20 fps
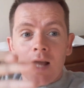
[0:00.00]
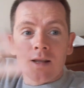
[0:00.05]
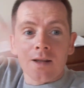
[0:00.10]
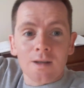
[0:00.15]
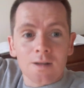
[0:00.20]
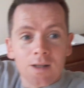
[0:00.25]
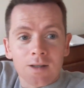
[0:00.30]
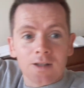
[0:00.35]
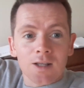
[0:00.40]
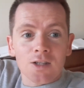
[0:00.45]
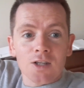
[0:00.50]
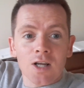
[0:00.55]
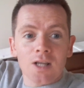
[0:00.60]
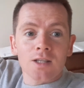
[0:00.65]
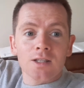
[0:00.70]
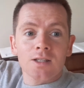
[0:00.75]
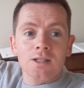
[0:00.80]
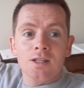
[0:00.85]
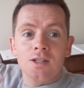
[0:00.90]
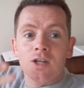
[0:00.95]
that
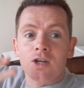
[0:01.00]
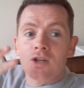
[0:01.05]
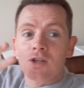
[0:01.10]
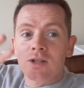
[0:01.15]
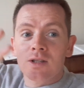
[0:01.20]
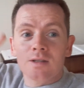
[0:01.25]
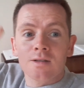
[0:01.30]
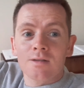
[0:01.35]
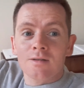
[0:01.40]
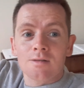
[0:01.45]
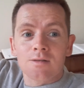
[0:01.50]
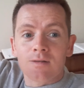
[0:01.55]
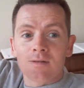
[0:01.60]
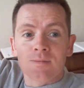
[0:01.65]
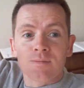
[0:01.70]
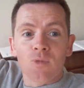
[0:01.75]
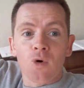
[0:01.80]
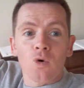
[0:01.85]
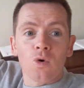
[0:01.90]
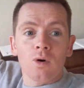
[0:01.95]
has
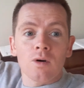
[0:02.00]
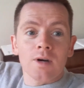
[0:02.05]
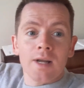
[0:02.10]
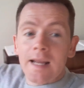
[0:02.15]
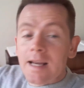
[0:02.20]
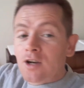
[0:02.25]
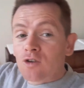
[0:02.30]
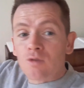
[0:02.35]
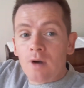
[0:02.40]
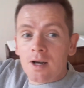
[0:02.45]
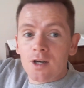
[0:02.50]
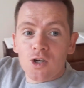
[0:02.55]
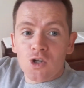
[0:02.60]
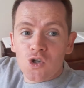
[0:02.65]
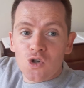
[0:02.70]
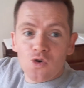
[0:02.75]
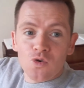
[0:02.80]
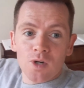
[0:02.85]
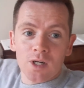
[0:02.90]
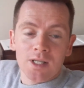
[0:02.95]
more
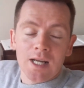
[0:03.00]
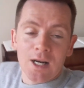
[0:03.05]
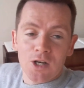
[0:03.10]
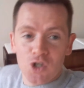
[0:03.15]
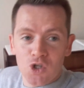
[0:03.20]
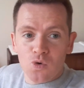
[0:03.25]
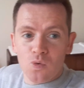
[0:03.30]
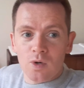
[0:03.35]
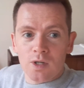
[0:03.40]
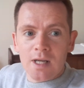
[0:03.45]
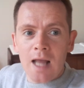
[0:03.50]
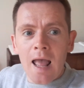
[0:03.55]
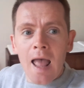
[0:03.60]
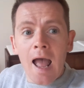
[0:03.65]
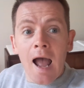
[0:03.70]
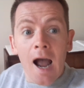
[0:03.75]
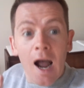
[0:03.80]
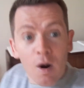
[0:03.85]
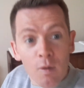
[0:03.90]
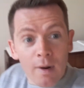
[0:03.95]
ingratitude attached to it.
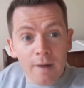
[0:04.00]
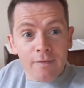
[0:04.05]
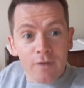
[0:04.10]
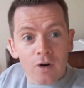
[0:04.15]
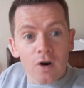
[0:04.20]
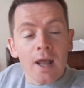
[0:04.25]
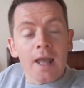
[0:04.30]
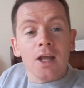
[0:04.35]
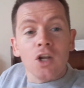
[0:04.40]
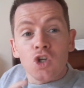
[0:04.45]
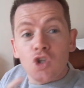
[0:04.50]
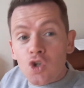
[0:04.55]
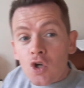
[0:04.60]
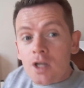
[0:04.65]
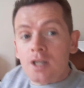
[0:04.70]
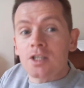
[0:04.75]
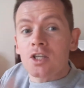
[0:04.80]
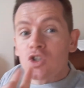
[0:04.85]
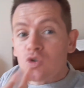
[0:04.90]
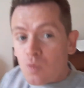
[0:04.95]
However,
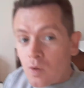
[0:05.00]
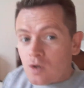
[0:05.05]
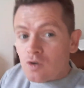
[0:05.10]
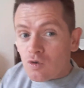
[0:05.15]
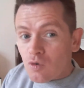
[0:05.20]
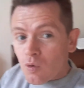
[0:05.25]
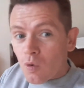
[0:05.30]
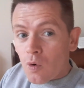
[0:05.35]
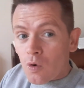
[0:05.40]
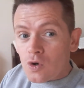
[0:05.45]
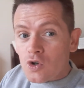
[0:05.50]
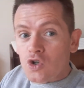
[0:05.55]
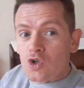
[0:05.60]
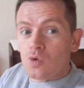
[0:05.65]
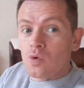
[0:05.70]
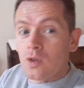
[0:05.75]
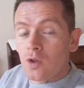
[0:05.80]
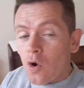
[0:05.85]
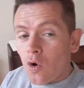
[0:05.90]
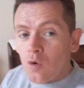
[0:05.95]
Jesus will reward
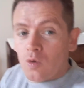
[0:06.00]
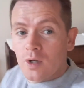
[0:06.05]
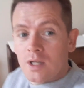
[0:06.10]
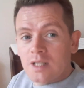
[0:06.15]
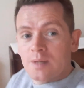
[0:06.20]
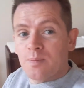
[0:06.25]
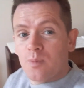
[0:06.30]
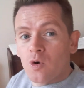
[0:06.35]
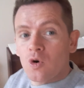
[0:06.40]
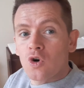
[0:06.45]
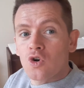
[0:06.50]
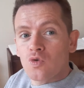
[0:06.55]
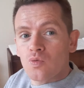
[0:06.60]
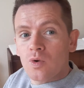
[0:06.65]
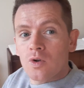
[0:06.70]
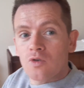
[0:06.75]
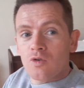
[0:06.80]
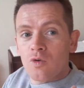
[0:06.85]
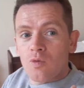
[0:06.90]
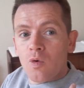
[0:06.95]
you. The Holy Spirit
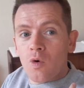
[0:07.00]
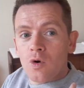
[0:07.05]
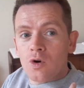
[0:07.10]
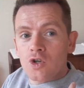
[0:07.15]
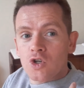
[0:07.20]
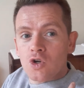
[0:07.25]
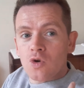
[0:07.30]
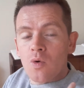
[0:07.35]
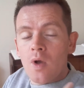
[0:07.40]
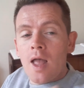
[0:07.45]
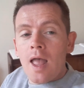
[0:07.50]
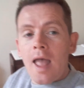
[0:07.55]
will reward you.